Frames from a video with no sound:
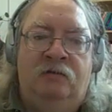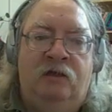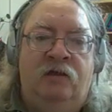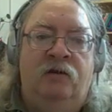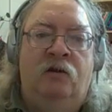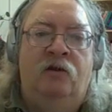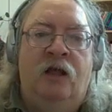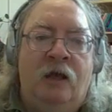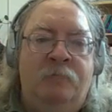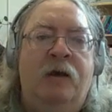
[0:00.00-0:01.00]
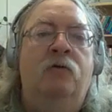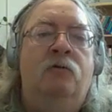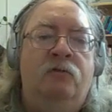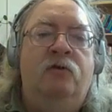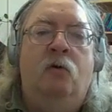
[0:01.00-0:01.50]
You can learn
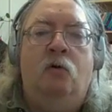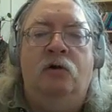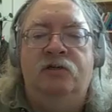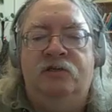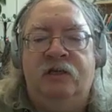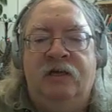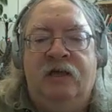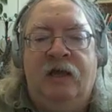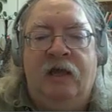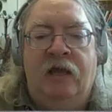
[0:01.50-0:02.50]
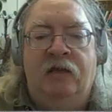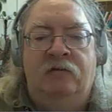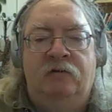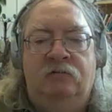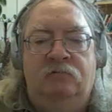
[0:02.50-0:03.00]
about the course and
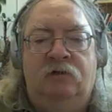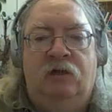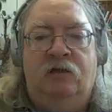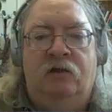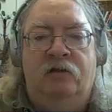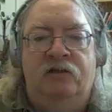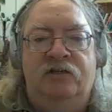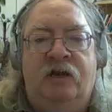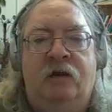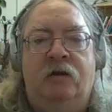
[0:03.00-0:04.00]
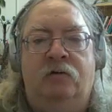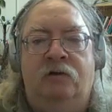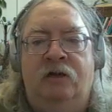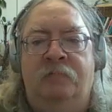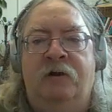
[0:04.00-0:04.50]
click on this arrow
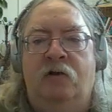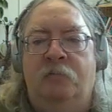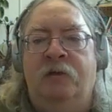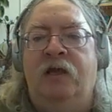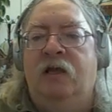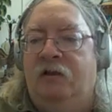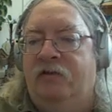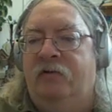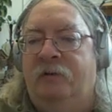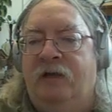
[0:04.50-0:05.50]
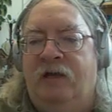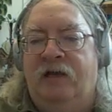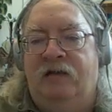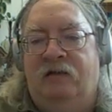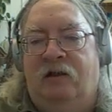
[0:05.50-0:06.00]
and about me a little
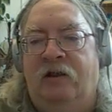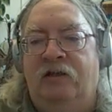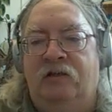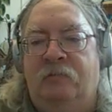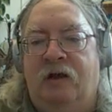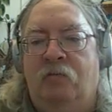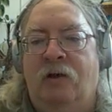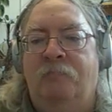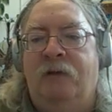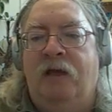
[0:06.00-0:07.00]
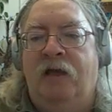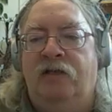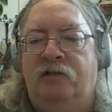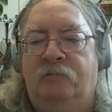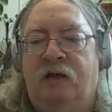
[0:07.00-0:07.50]
bit and a link to my web
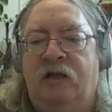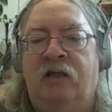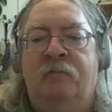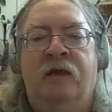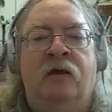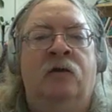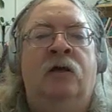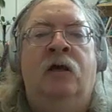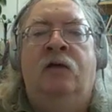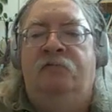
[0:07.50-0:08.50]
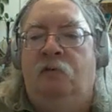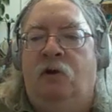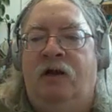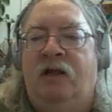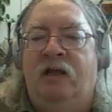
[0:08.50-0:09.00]
page and my email. If you
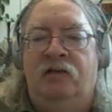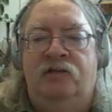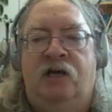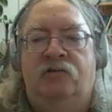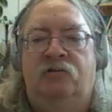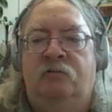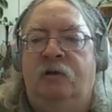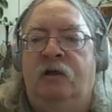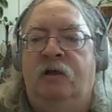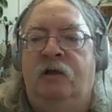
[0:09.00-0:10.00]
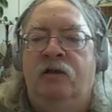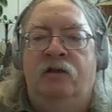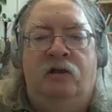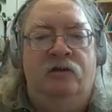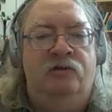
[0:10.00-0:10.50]
want to get in touch with me,
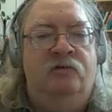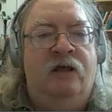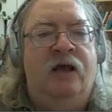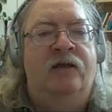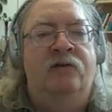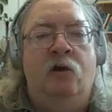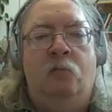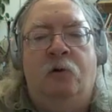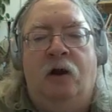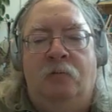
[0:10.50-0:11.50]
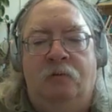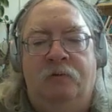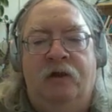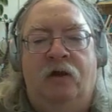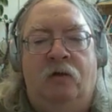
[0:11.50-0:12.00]
you can do that, no problem
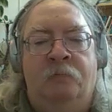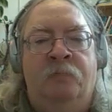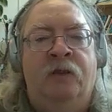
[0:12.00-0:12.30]
at all.